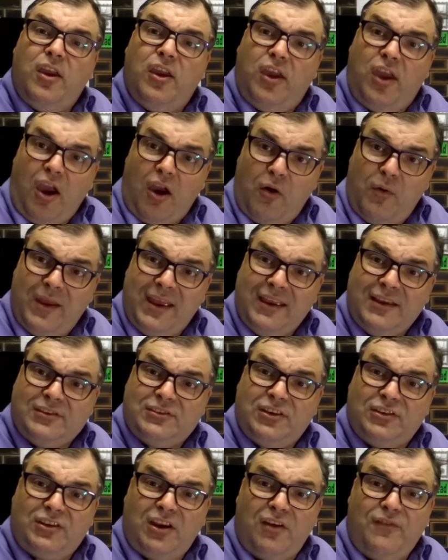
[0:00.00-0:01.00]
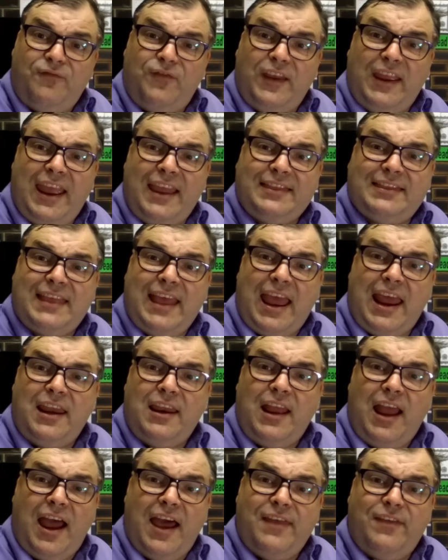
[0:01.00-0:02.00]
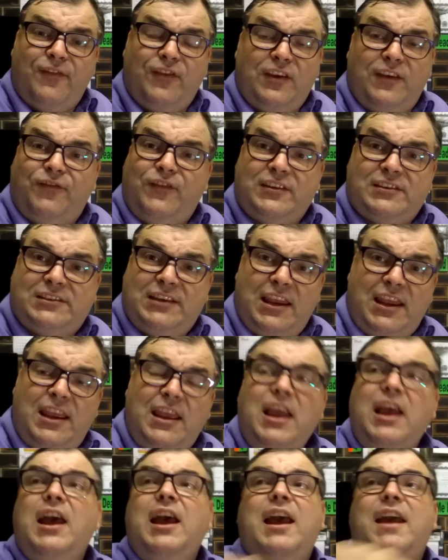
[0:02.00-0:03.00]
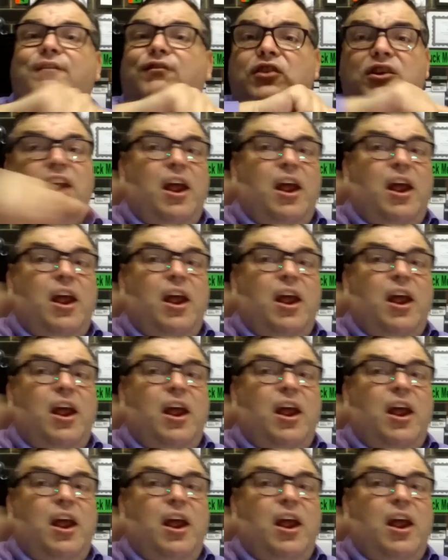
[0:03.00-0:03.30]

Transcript: going. So don't forget that. If you